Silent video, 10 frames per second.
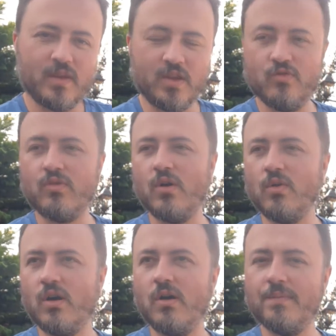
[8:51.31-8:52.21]
you
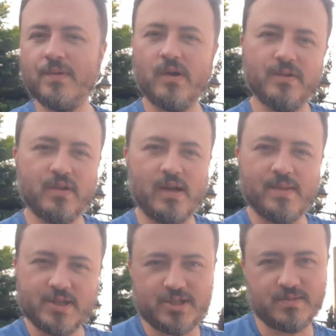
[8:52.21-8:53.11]
roll on like
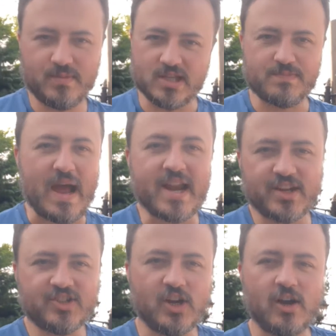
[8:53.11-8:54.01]
this panic
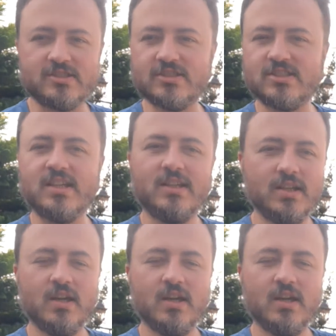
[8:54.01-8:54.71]
chart and see